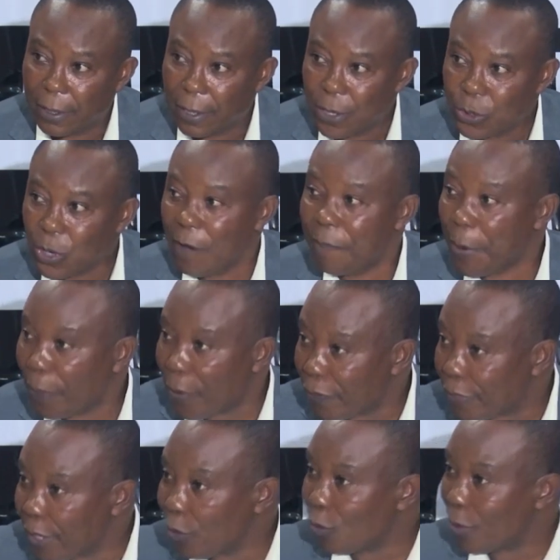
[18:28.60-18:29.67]
So if people
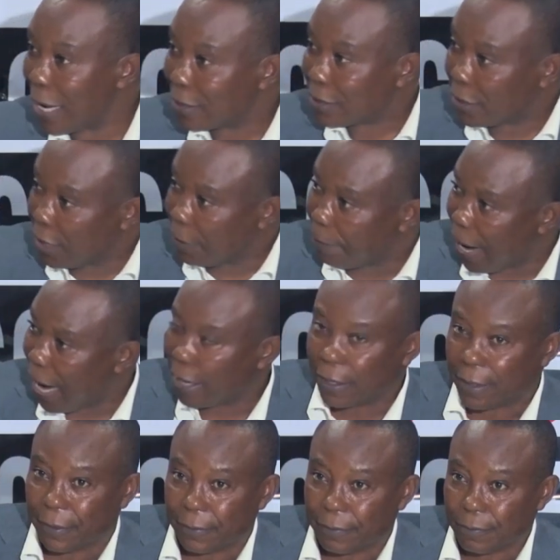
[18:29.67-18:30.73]
think you can sit back,
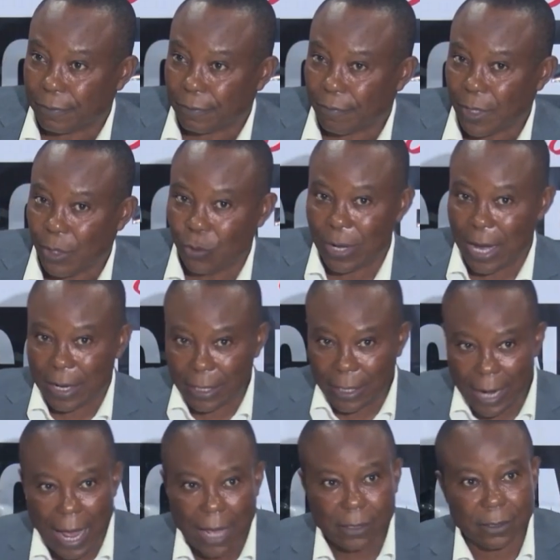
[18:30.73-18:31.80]
you can
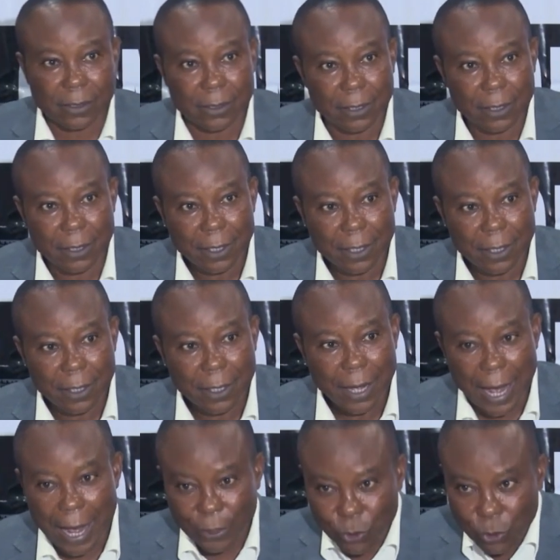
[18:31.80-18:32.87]
relax,
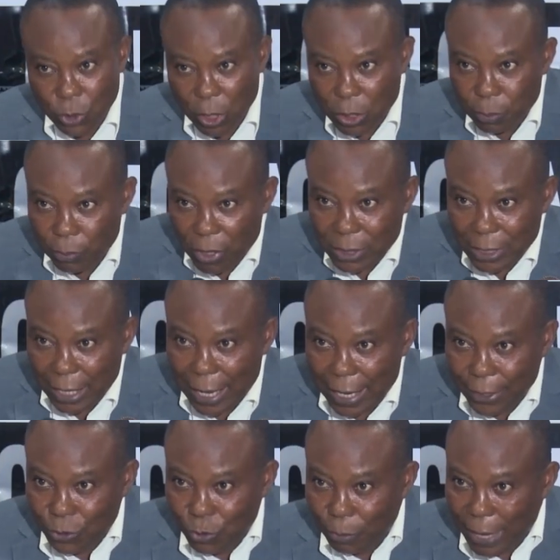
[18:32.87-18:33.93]
and use your small
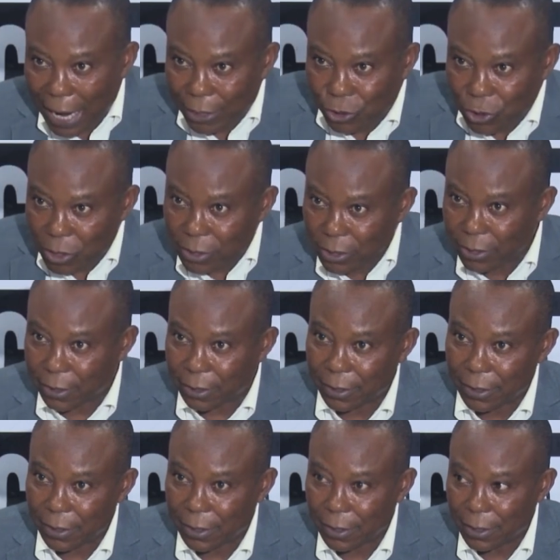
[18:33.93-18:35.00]
salary to be adjusting,
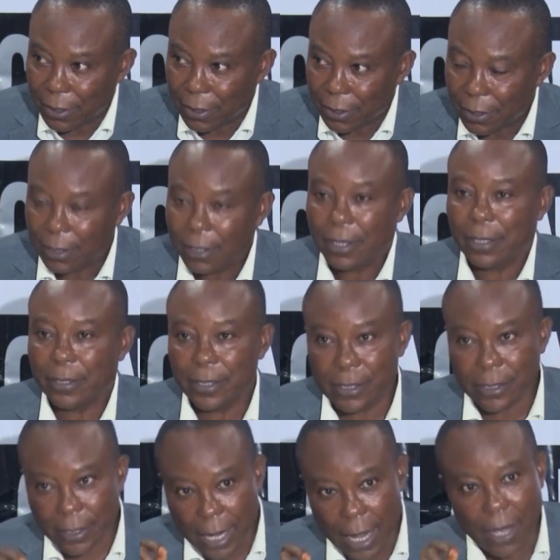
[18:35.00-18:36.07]
the
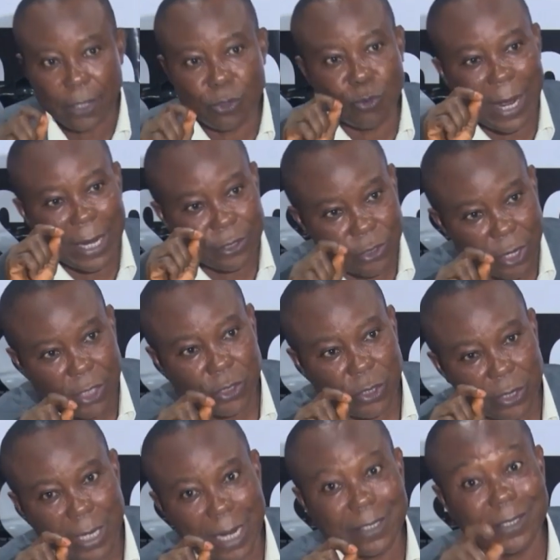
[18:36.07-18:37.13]
scale, you adjust
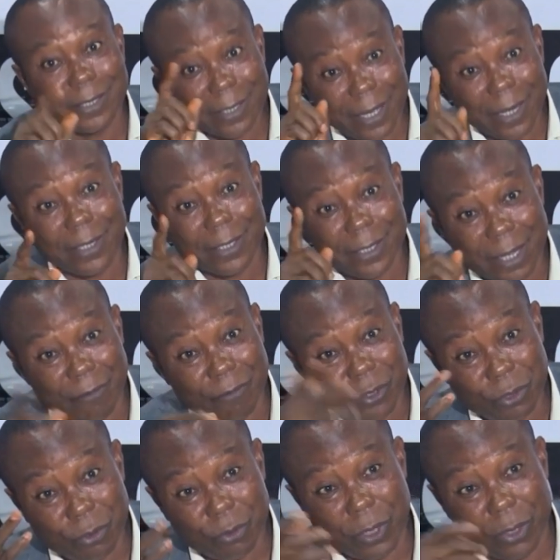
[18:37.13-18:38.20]
such that the scale itself
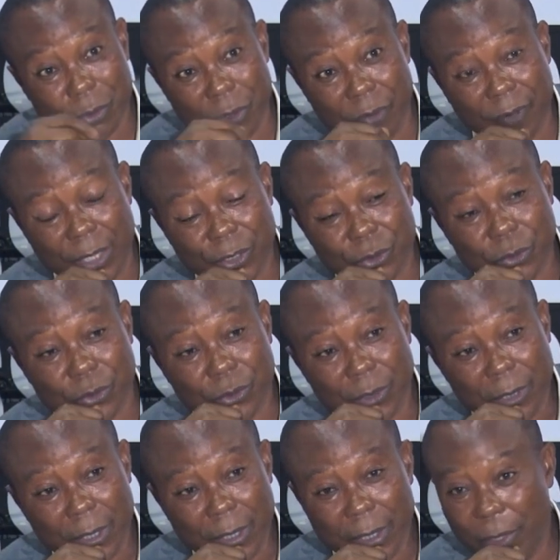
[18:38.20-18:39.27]
will overshoot.
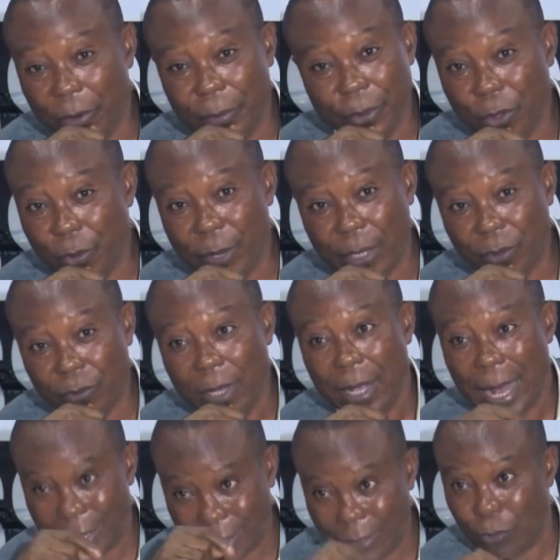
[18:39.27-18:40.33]
There will be nowhere to.
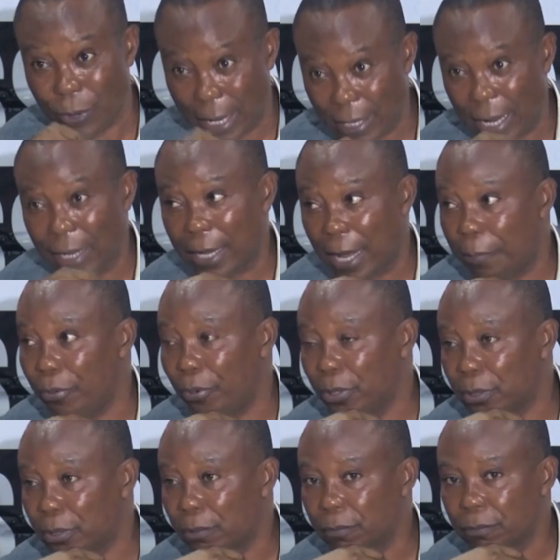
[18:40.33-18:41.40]
I think we are now at that point